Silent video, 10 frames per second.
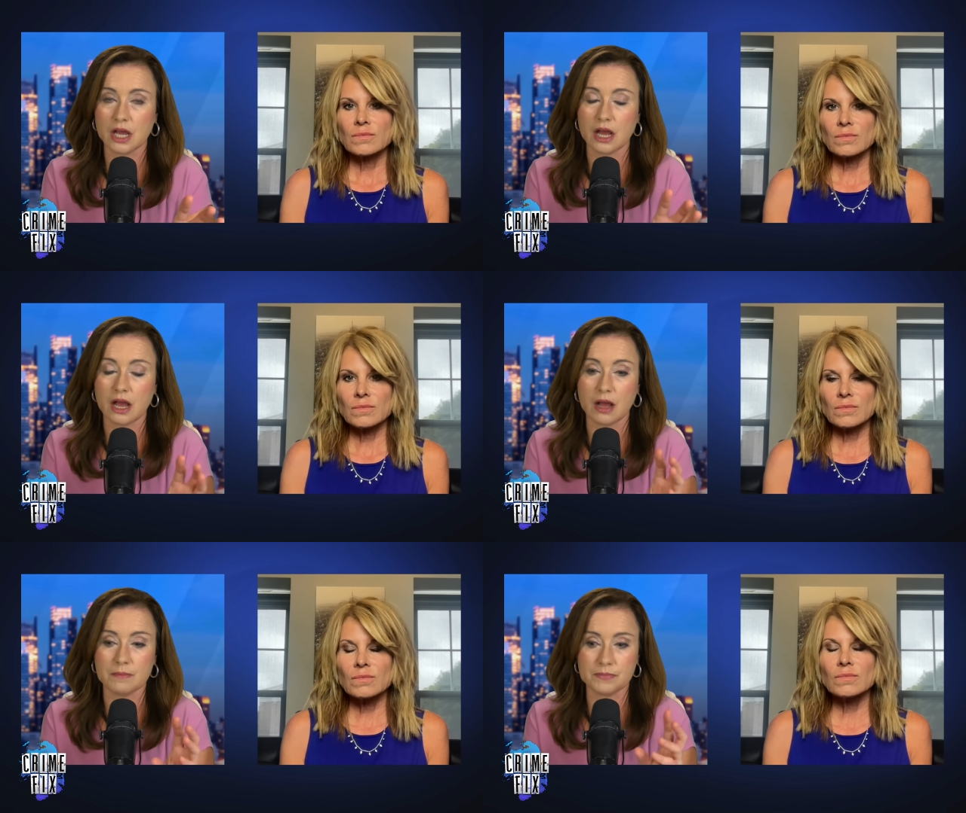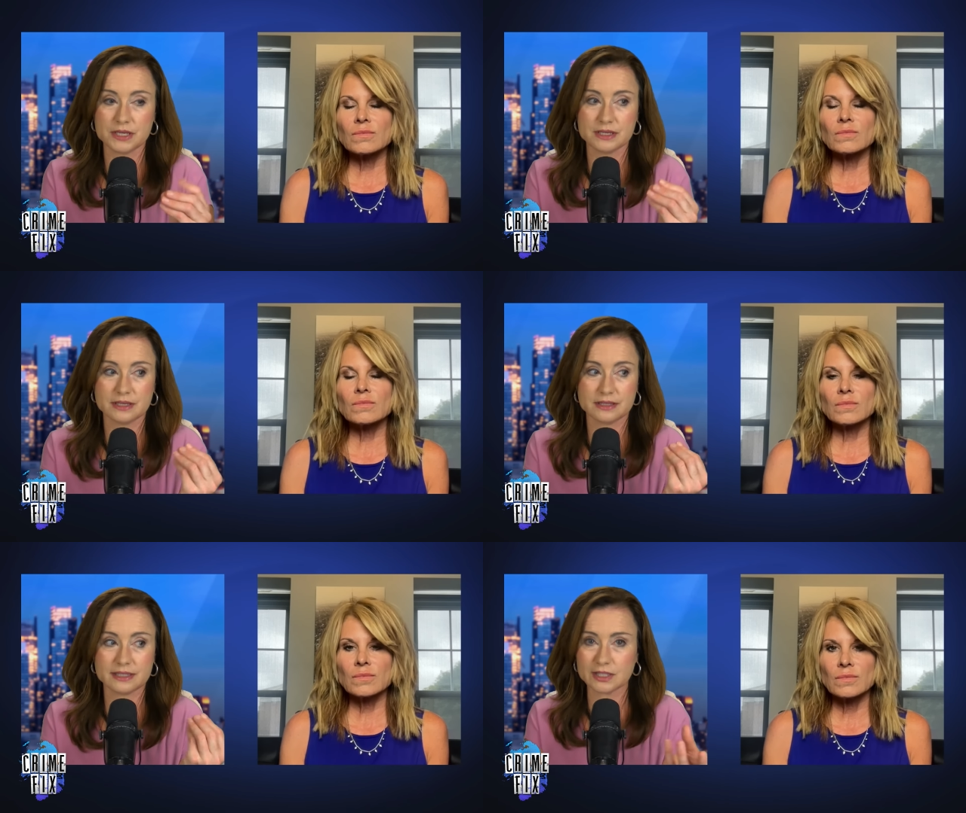Speaker 1: Um, but mm-hmm.
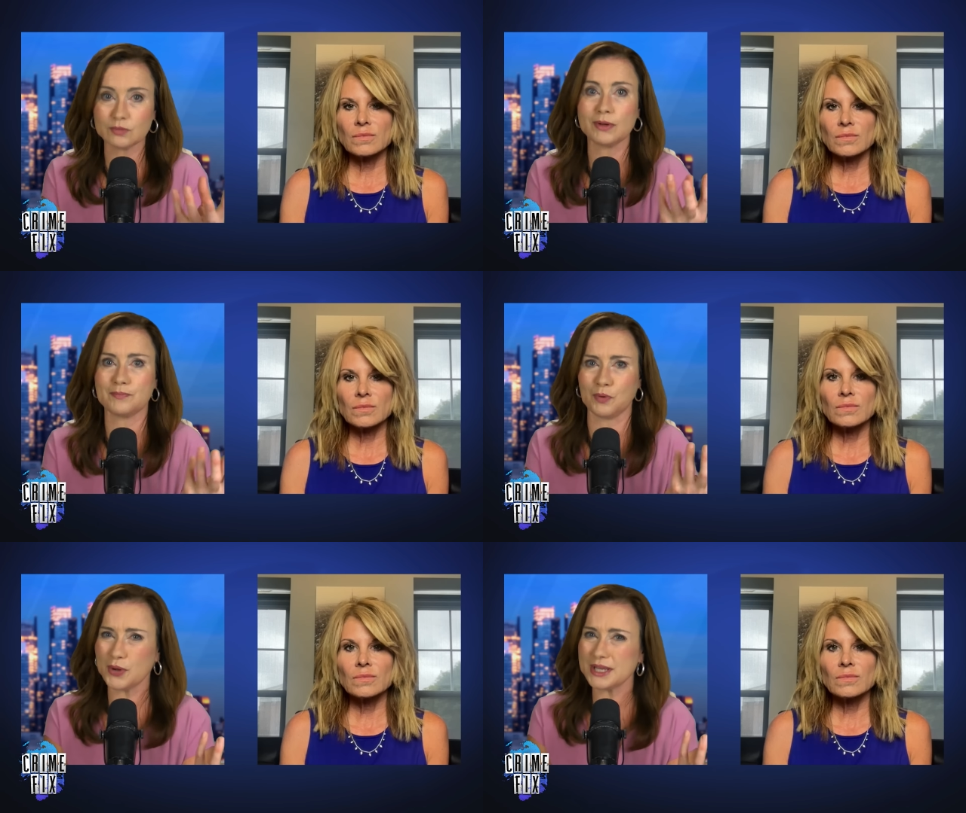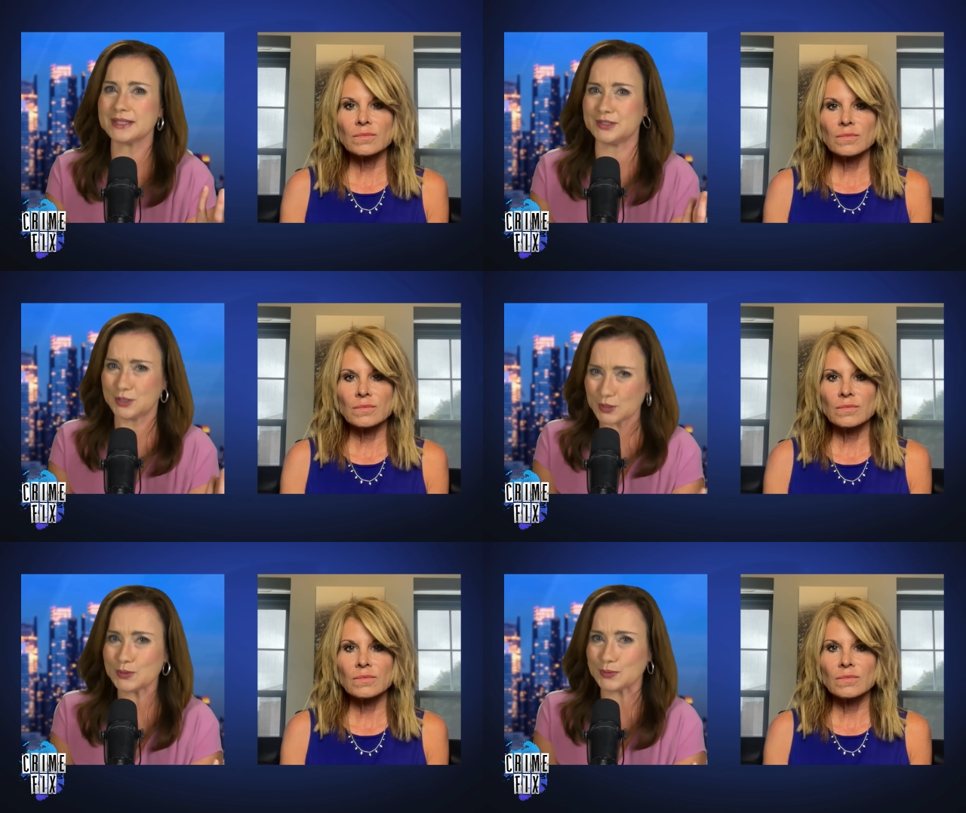this is what boys
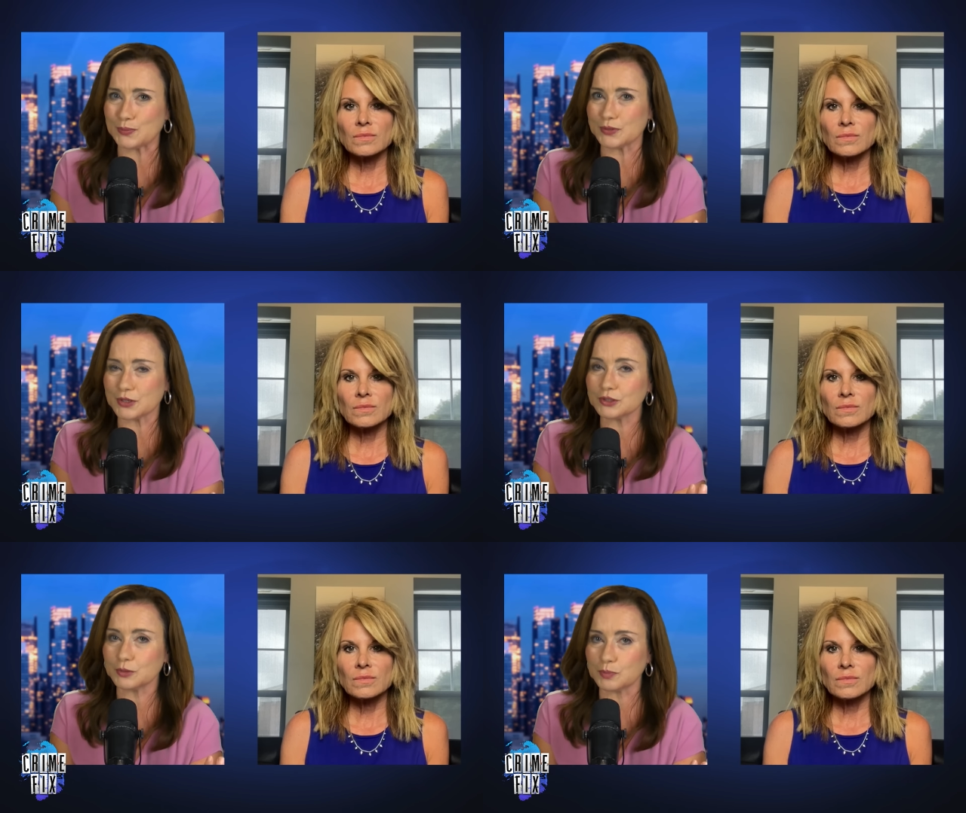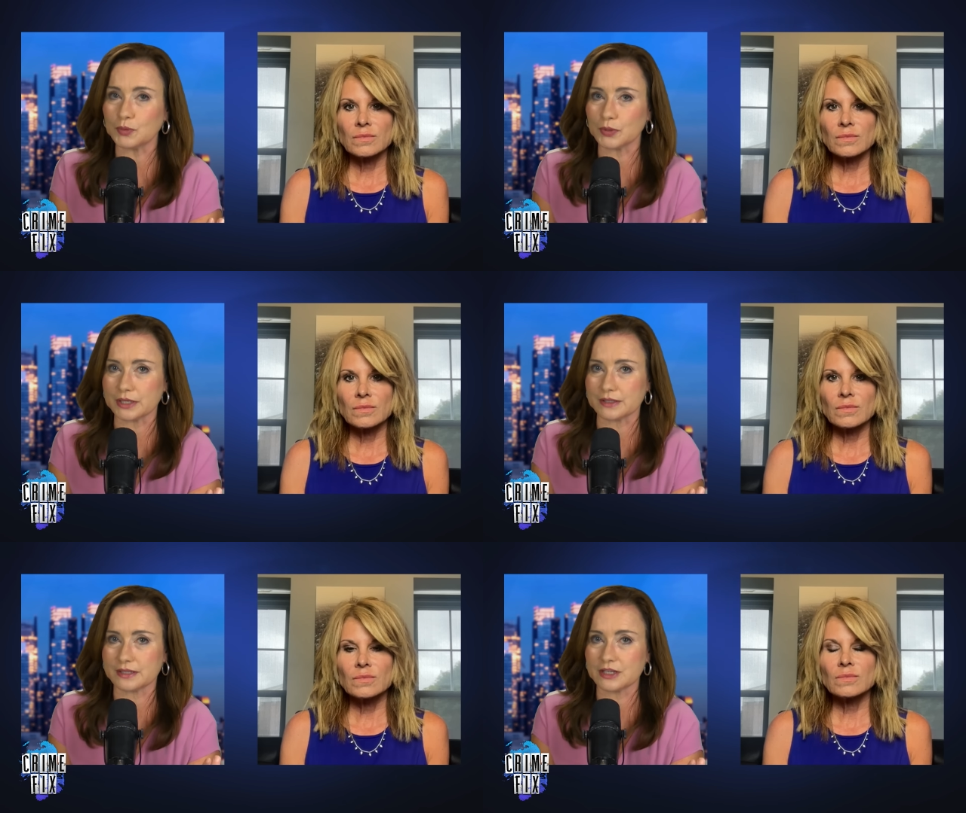do. They're little
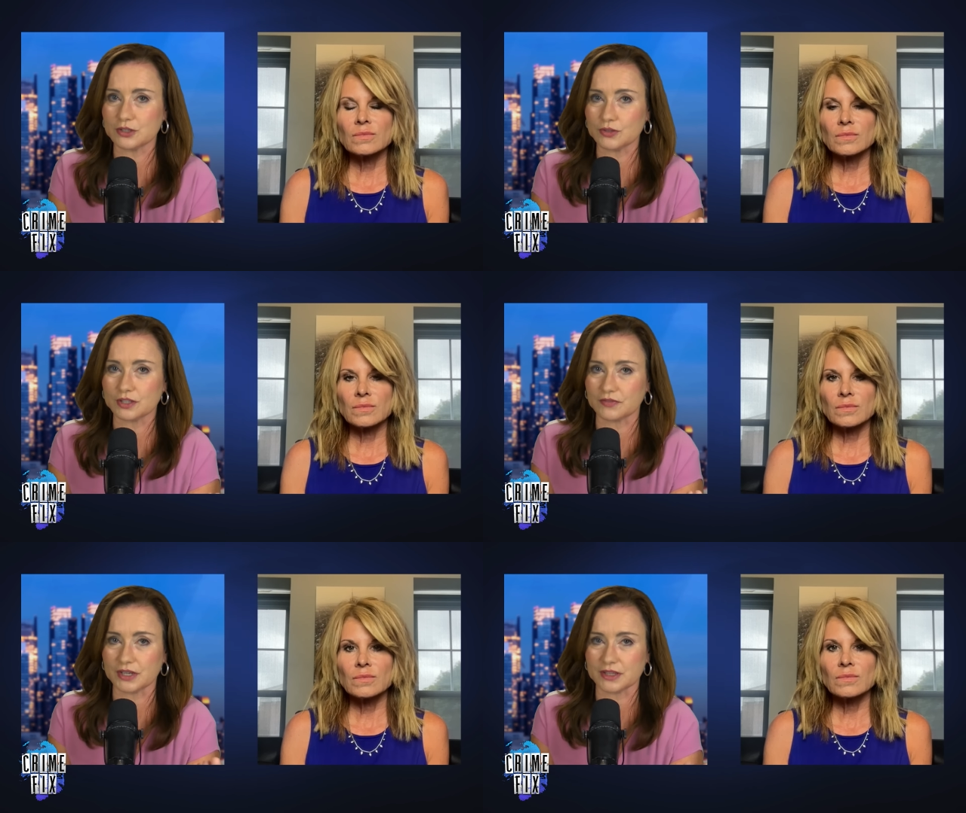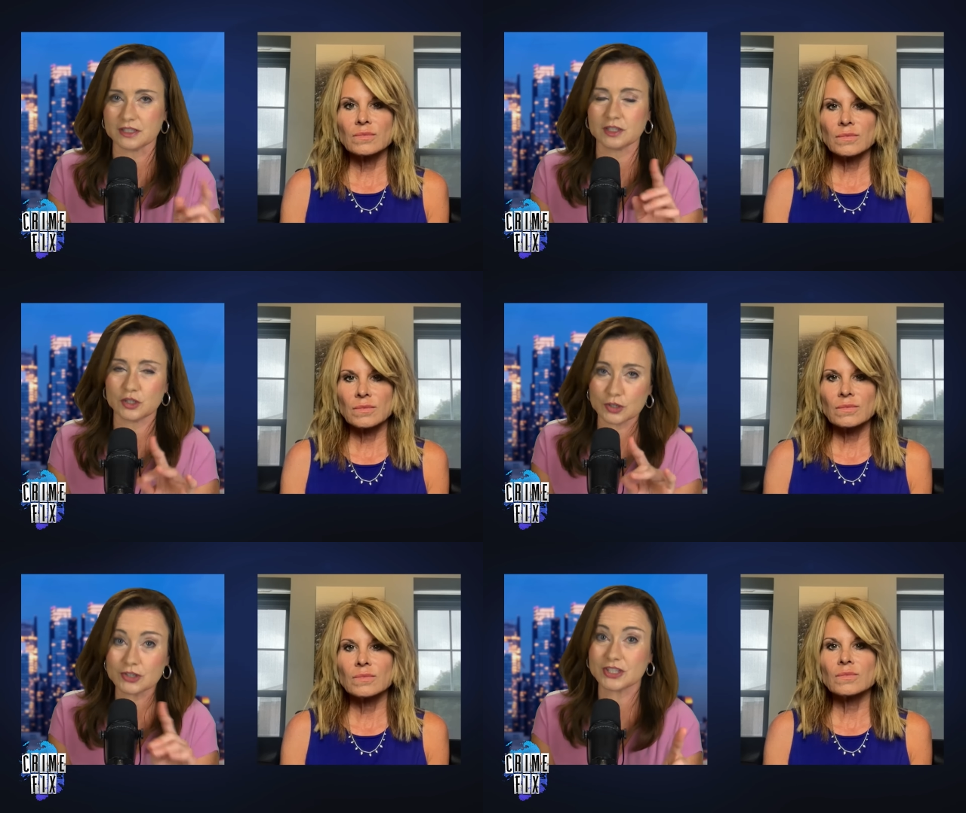boys. They do stuff like this. So
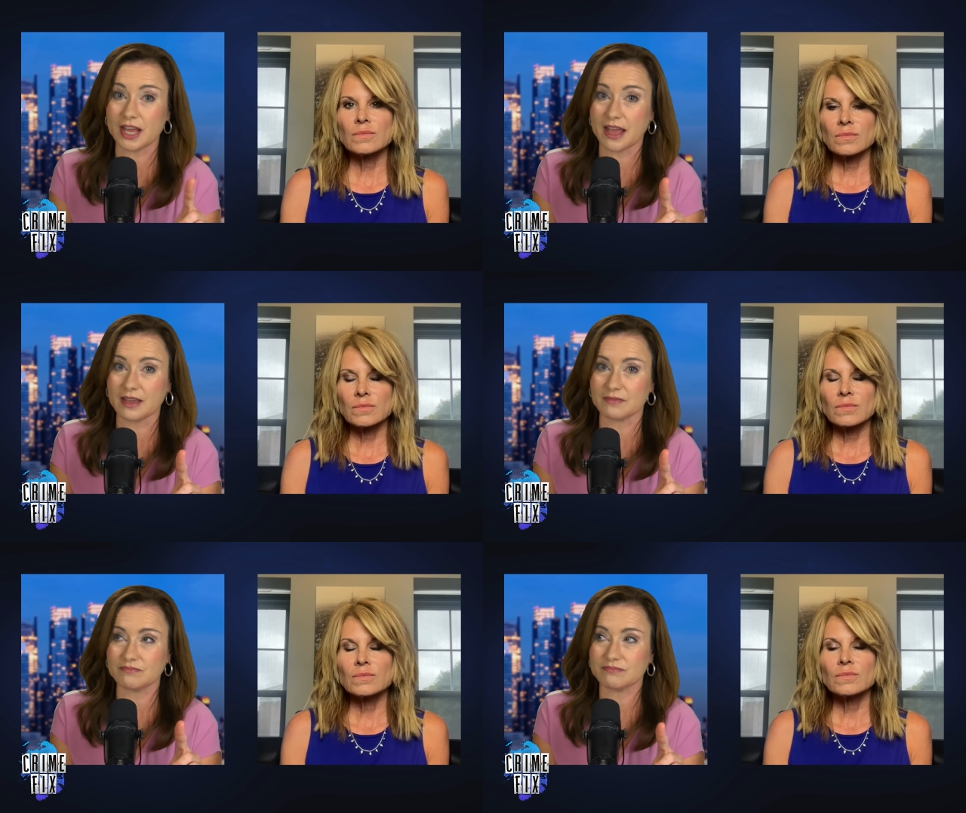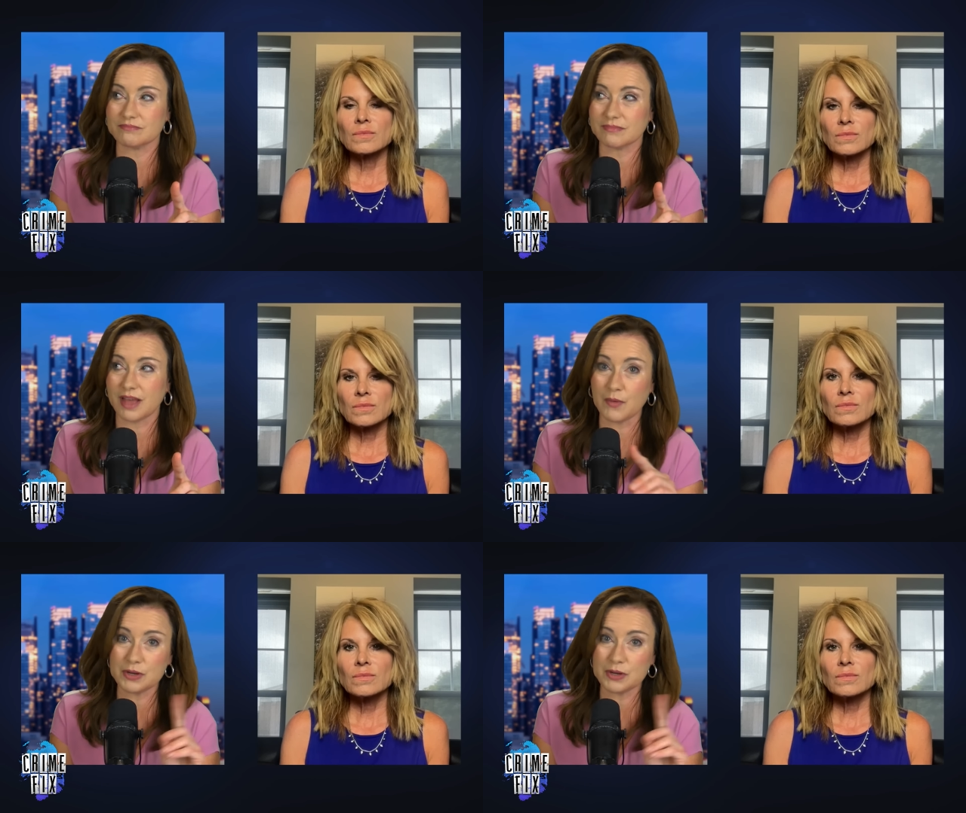you're saying I wouldn't